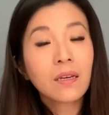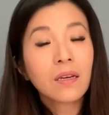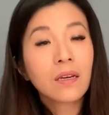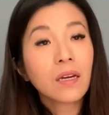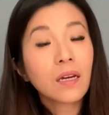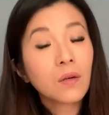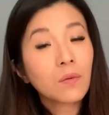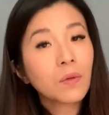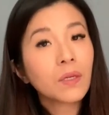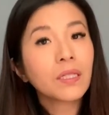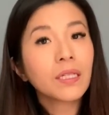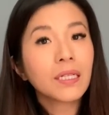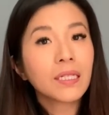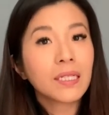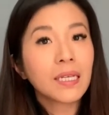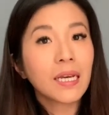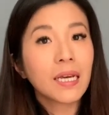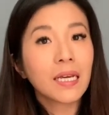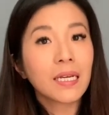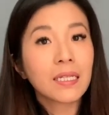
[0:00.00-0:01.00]
It really
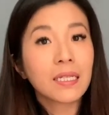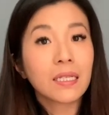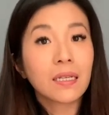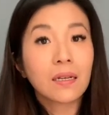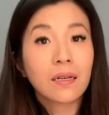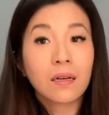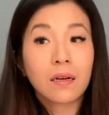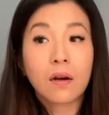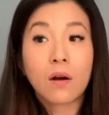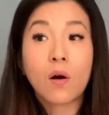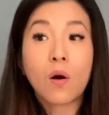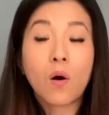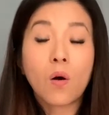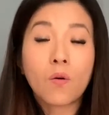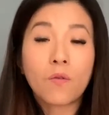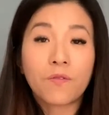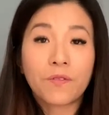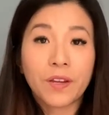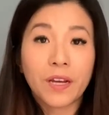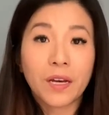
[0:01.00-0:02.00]
takes a whole
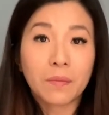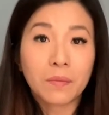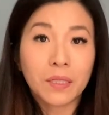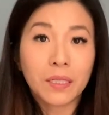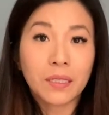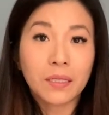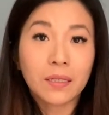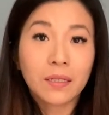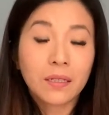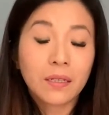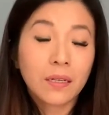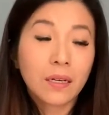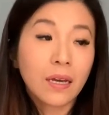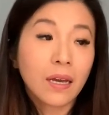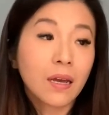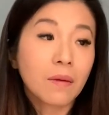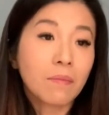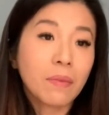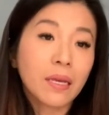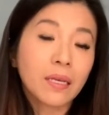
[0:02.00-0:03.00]
family
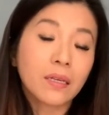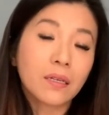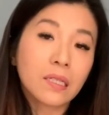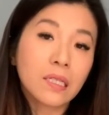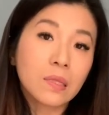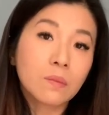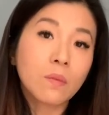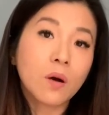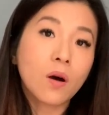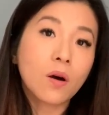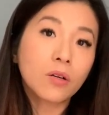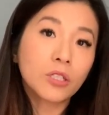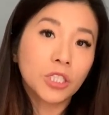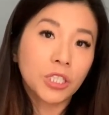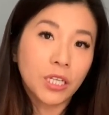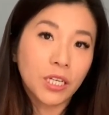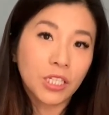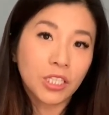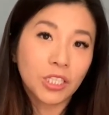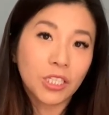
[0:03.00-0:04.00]
and making small
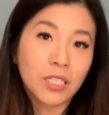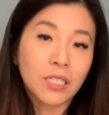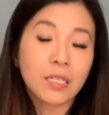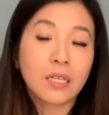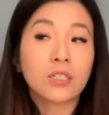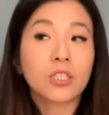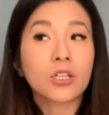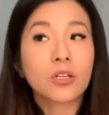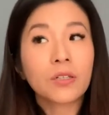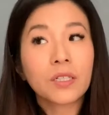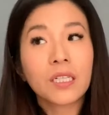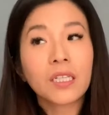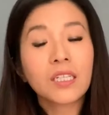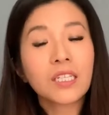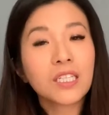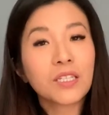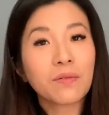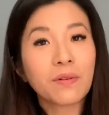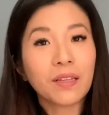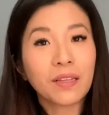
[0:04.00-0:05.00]
changes and turning
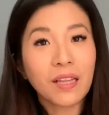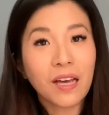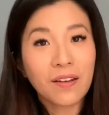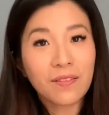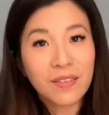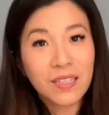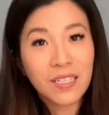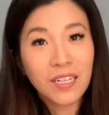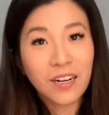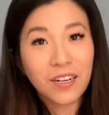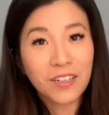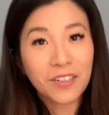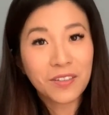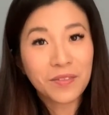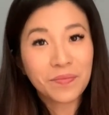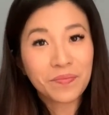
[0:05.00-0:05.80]
into a lifestyle.